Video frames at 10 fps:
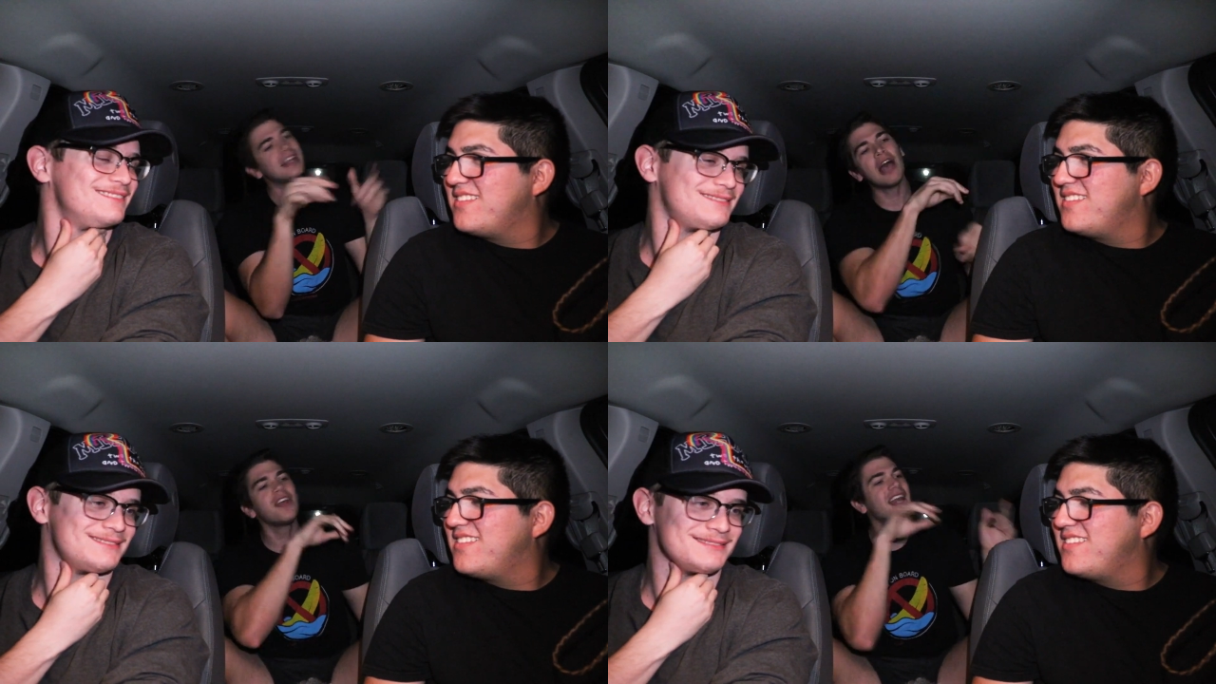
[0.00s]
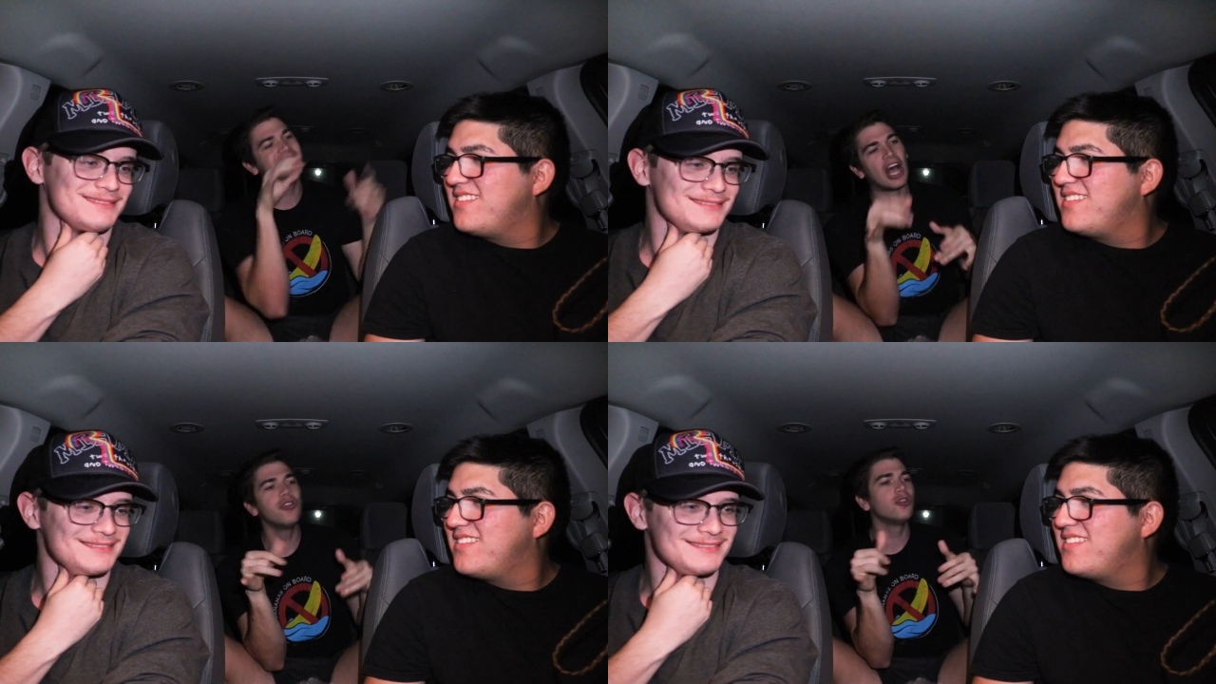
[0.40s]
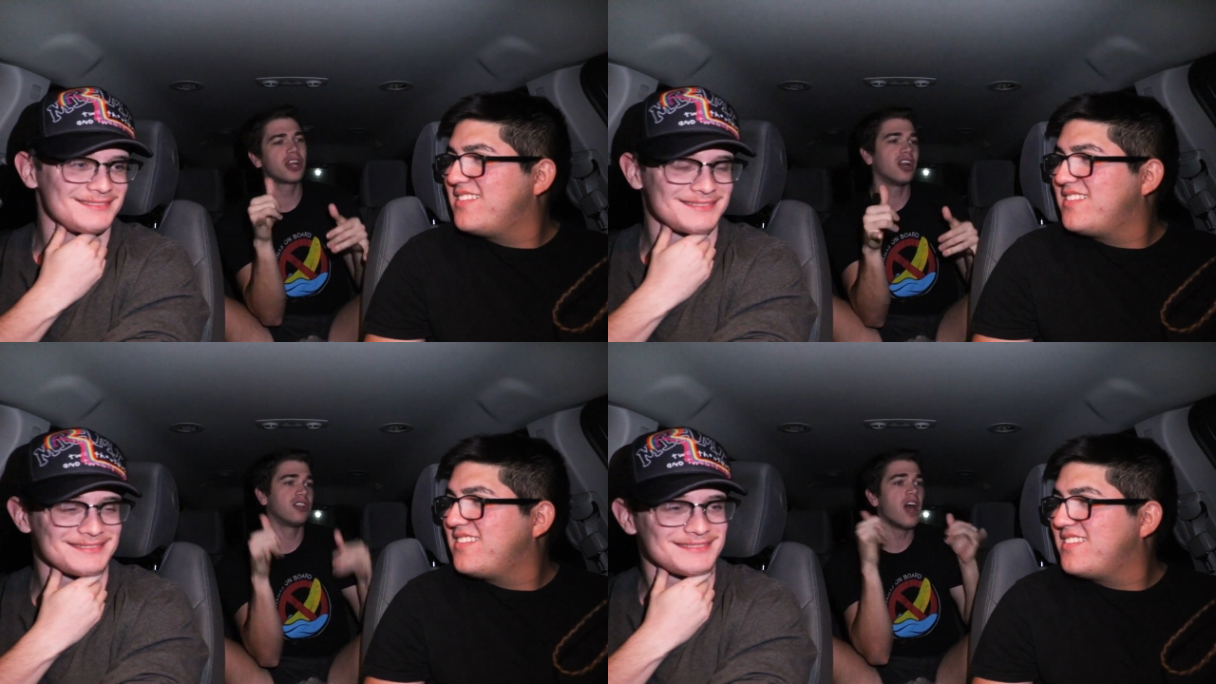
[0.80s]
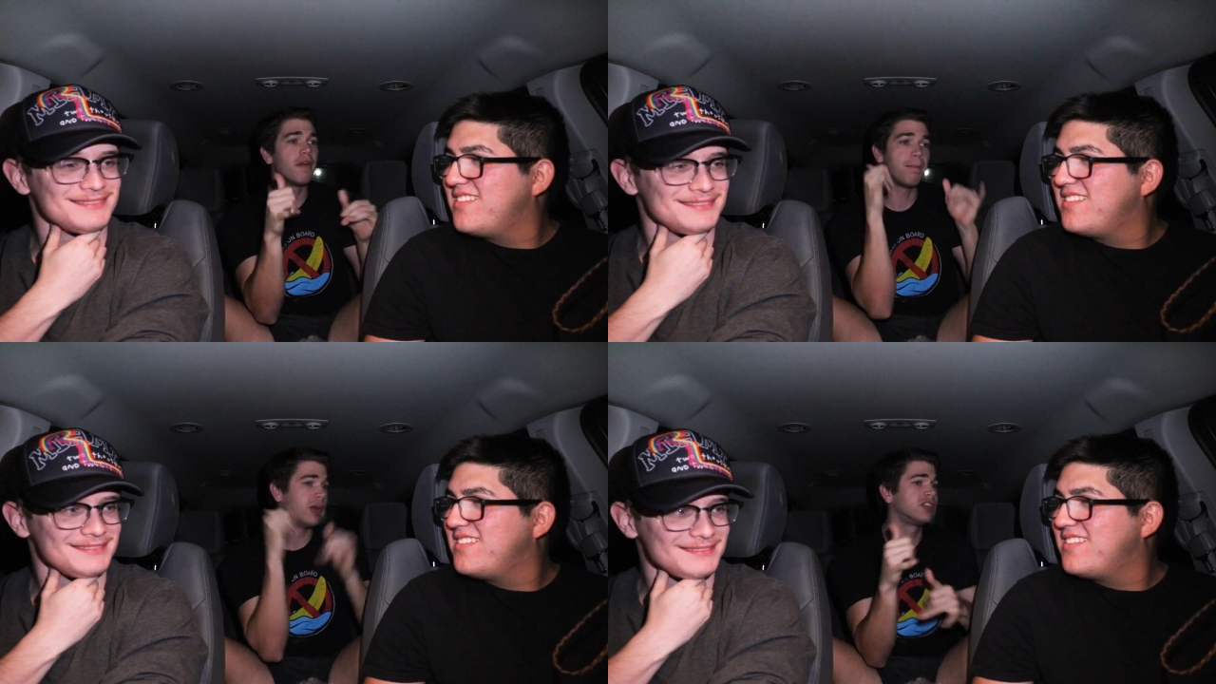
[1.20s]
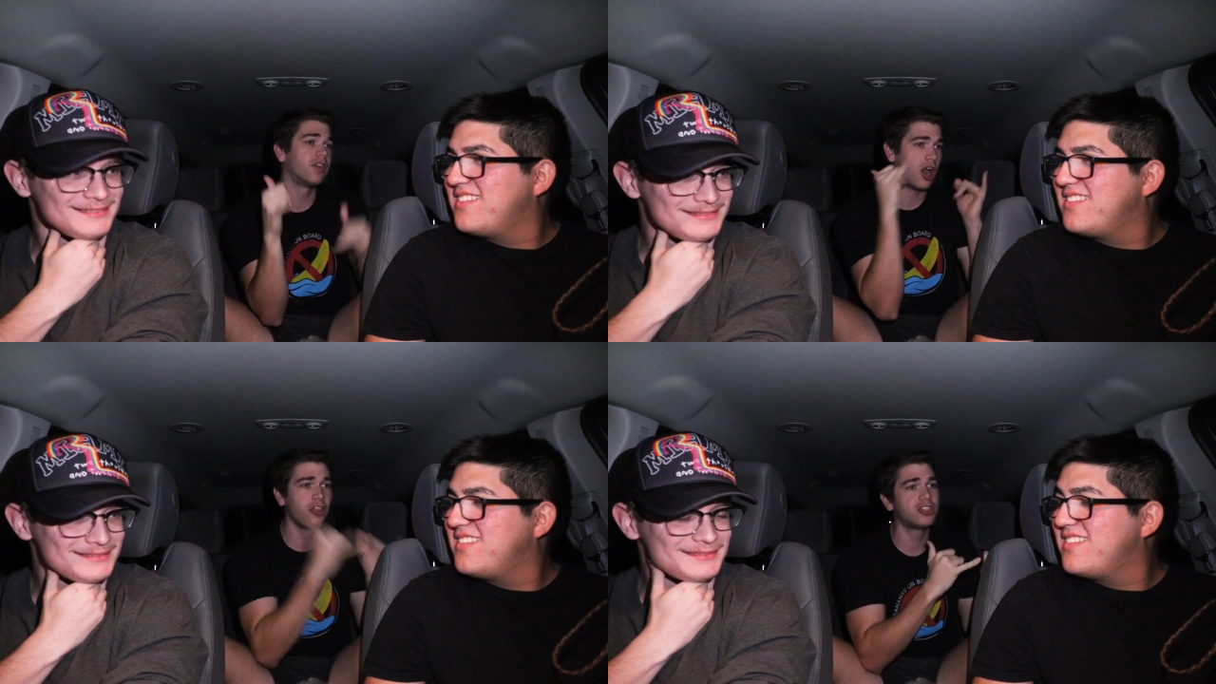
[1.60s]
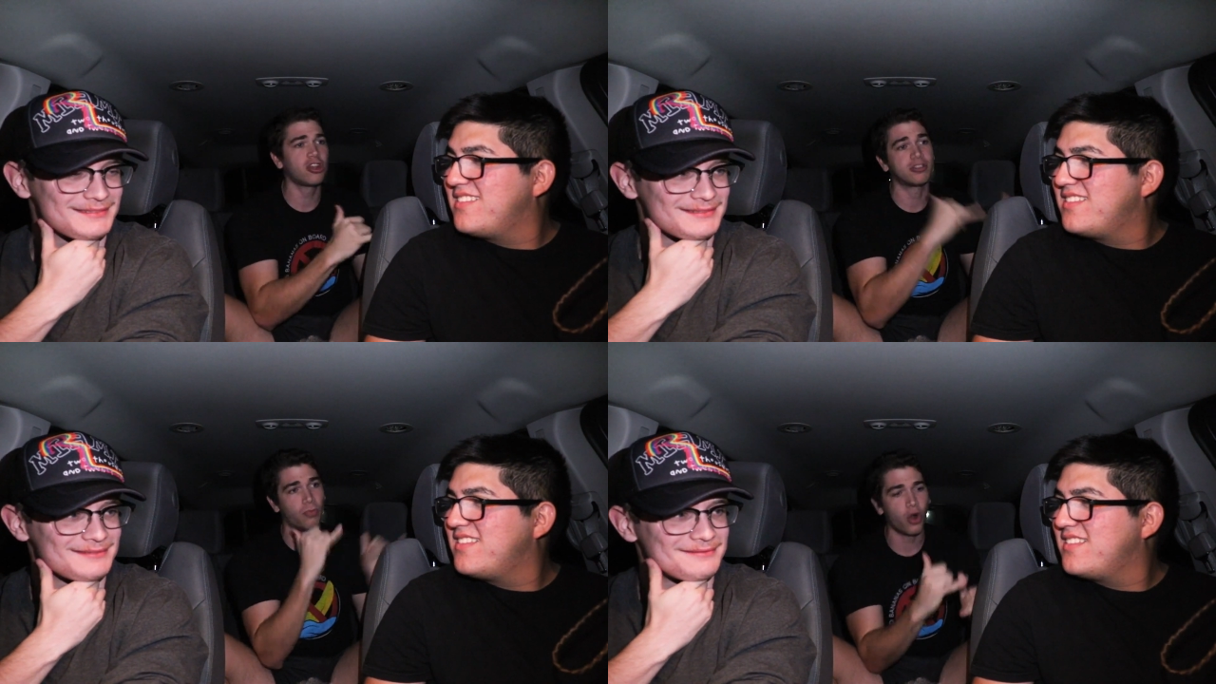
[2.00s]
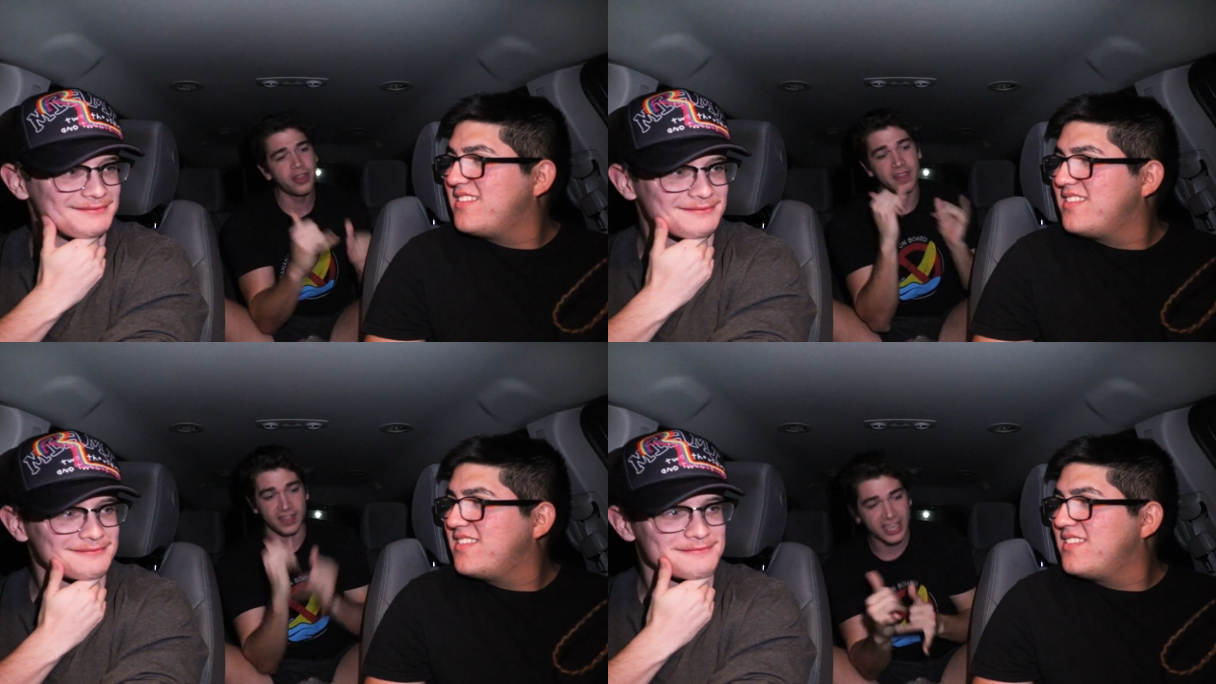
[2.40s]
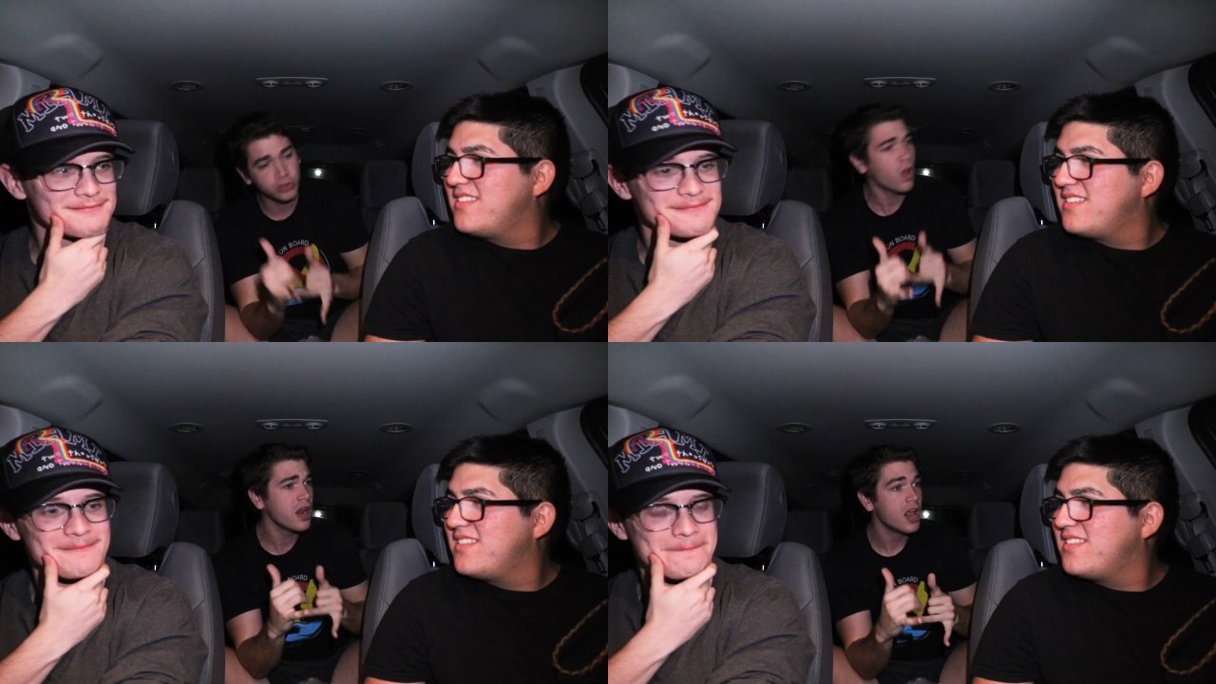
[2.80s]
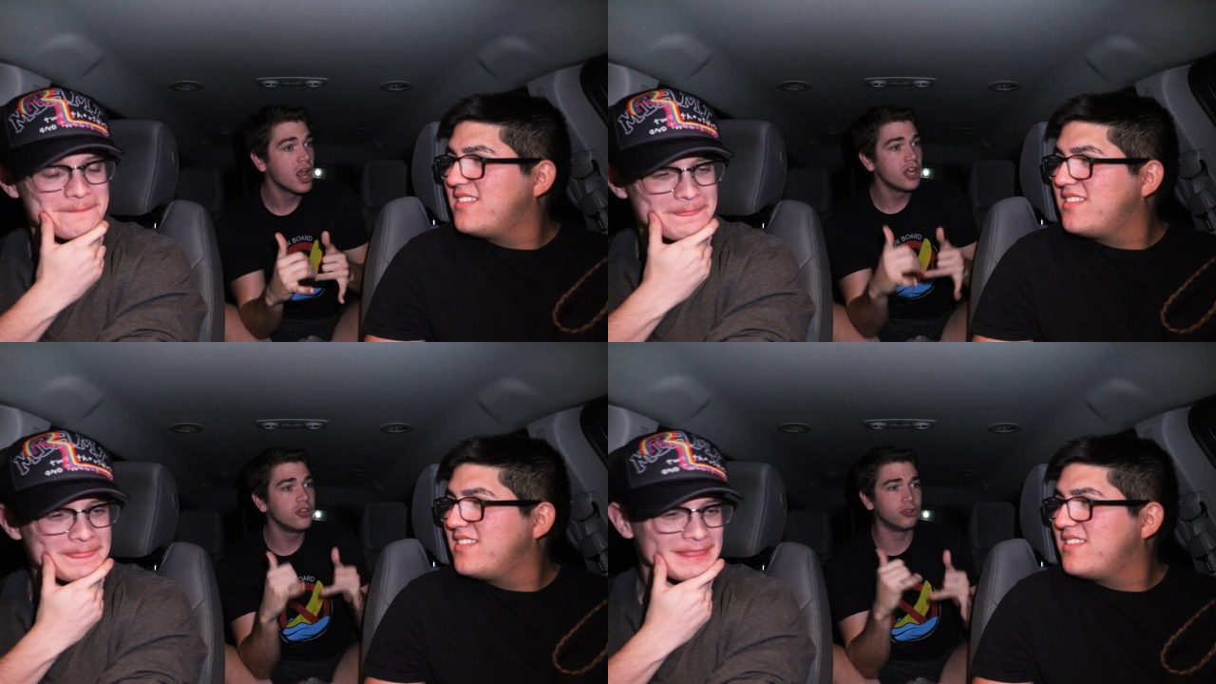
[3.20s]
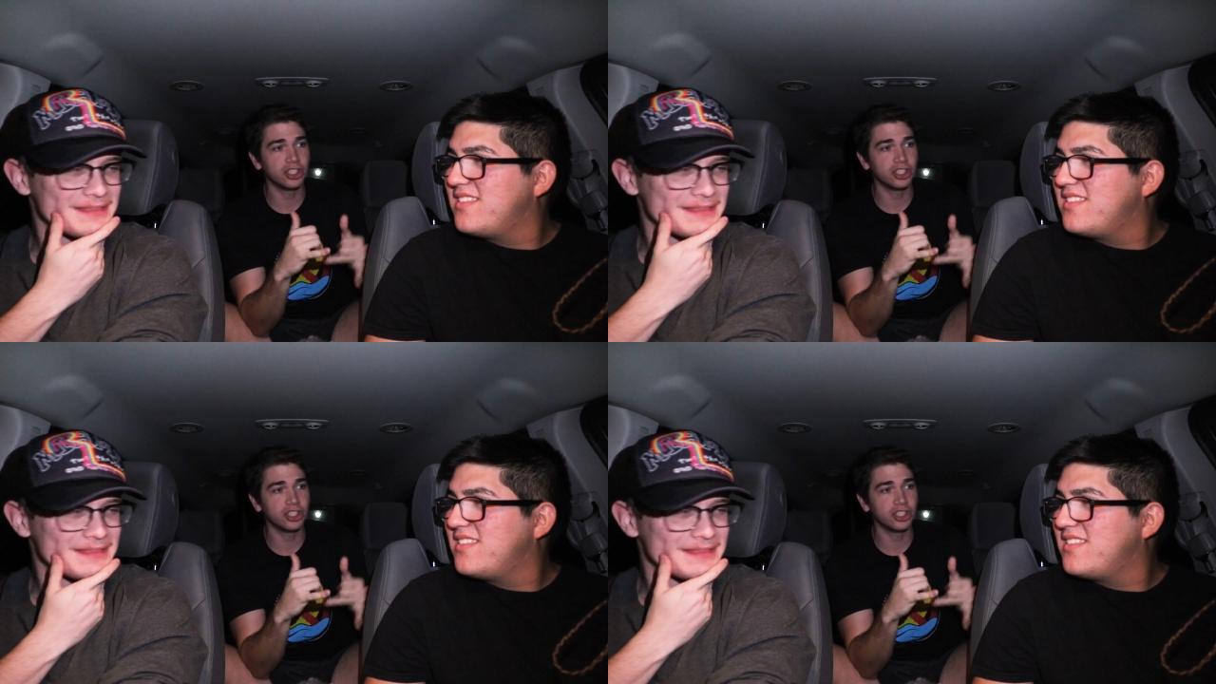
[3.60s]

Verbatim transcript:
Speaker 1: But now that I tell you you're gonna love a bunch of her other songs more than this one, you